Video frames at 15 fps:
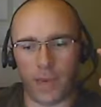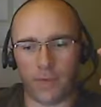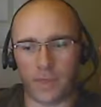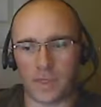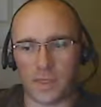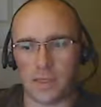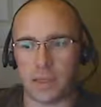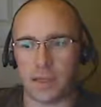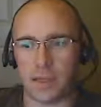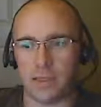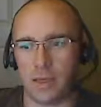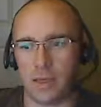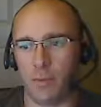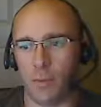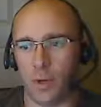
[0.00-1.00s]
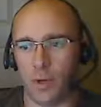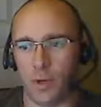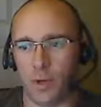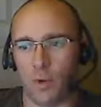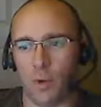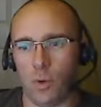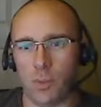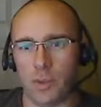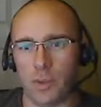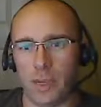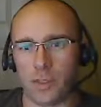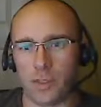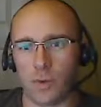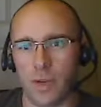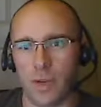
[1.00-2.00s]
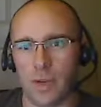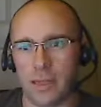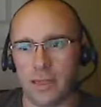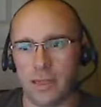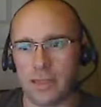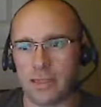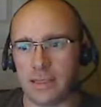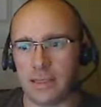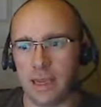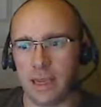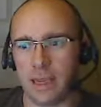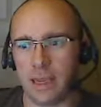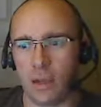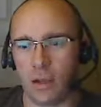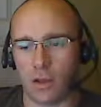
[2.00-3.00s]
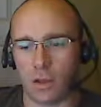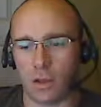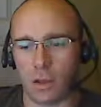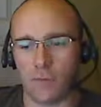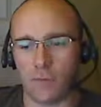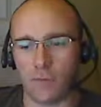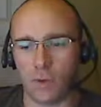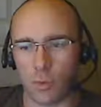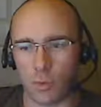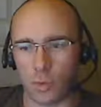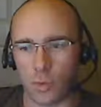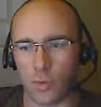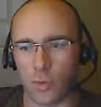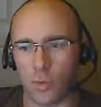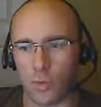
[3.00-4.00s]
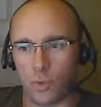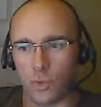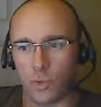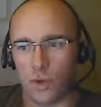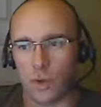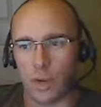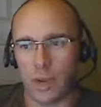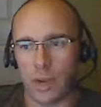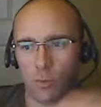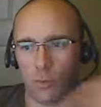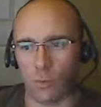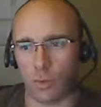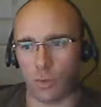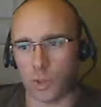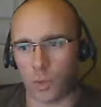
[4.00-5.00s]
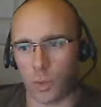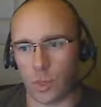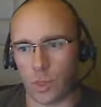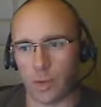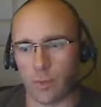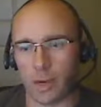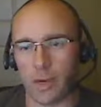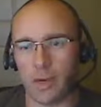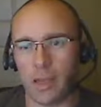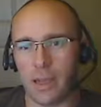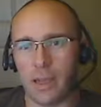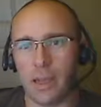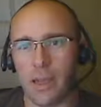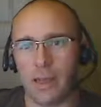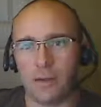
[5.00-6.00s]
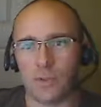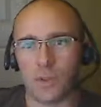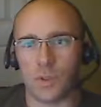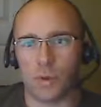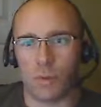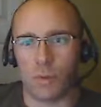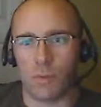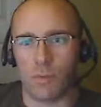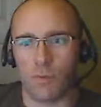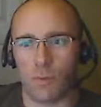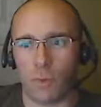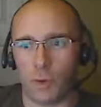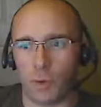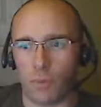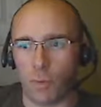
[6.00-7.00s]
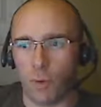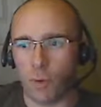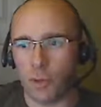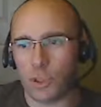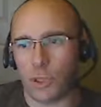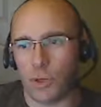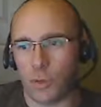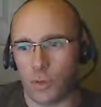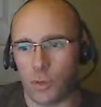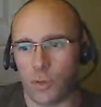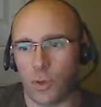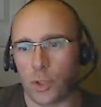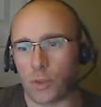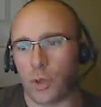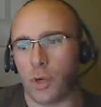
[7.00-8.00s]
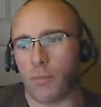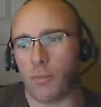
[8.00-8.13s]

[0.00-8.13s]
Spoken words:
size up what you're going up against, right? And this is like a lot of commercial doors are outward swinging, right? So before you push on a door, try to